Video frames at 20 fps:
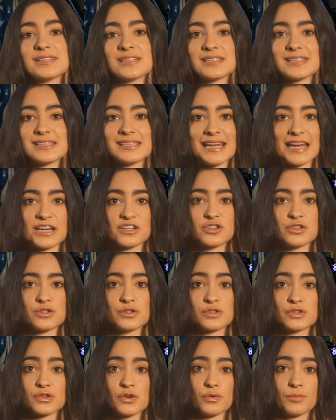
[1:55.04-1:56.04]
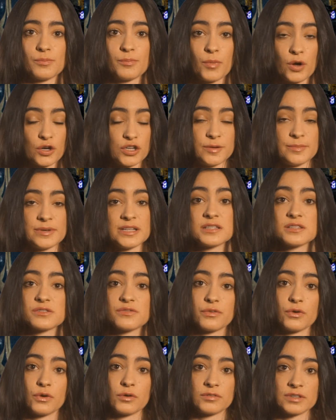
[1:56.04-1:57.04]
statues, monuments
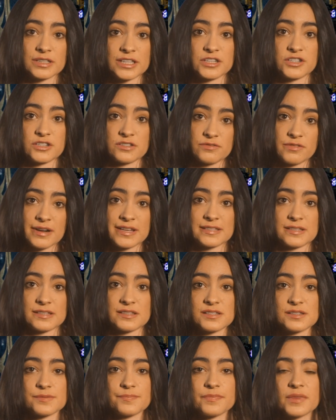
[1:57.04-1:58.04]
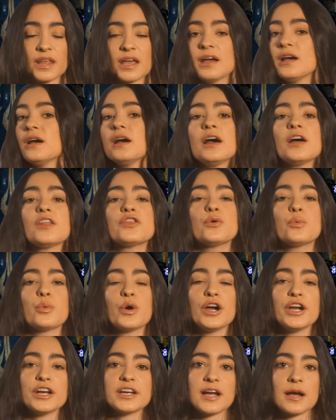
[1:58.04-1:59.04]
for religious reasons. The
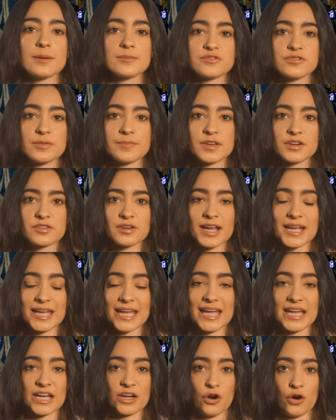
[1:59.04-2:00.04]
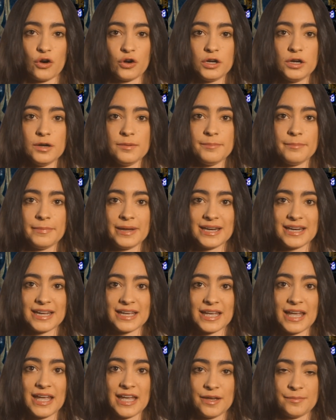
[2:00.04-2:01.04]
word comes from the Greek ikon,
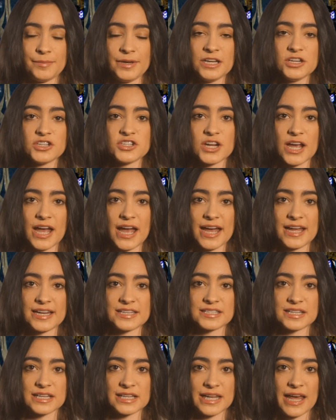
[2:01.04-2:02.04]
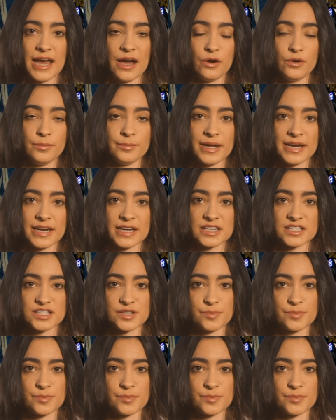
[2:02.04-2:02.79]
meaning image, and klau, meaning to